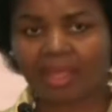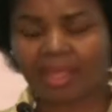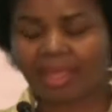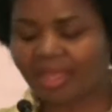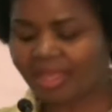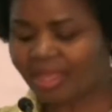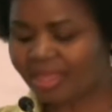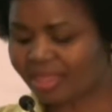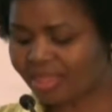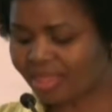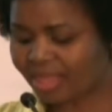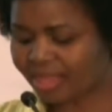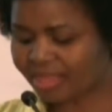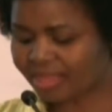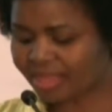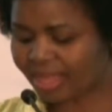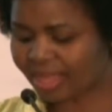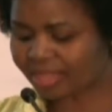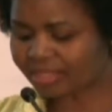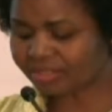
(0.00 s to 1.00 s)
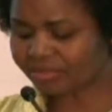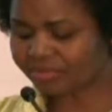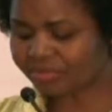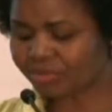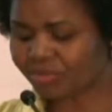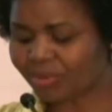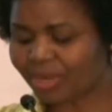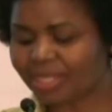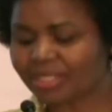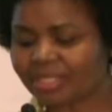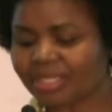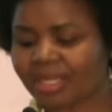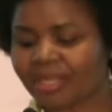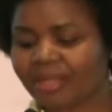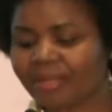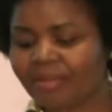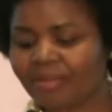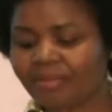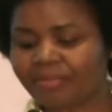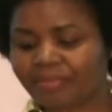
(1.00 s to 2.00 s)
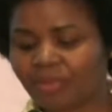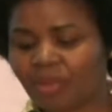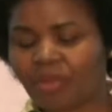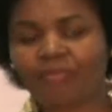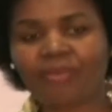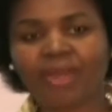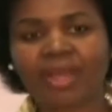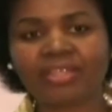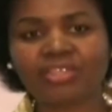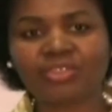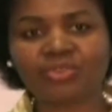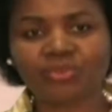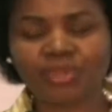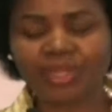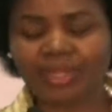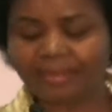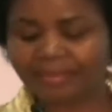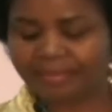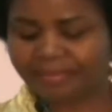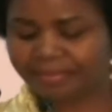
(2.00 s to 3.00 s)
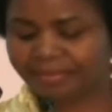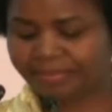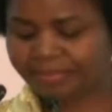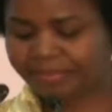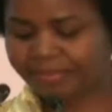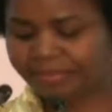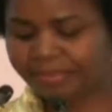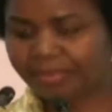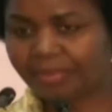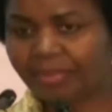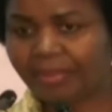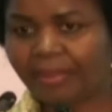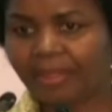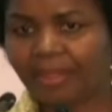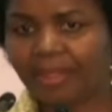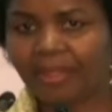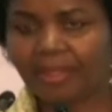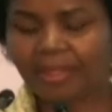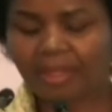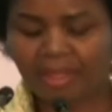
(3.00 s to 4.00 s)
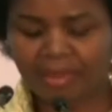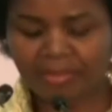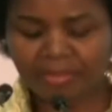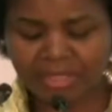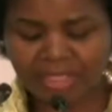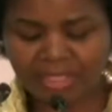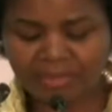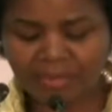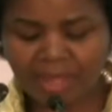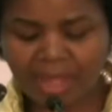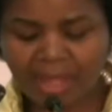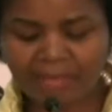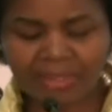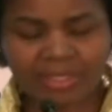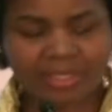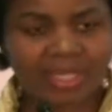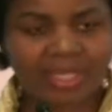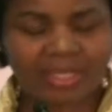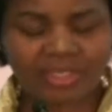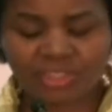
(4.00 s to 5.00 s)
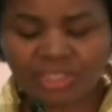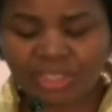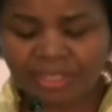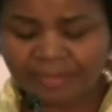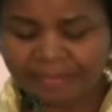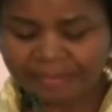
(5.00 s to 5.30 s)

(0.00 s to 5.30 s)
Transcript: is the Executive Director of ASRI, Mr. Mohammed Cajee.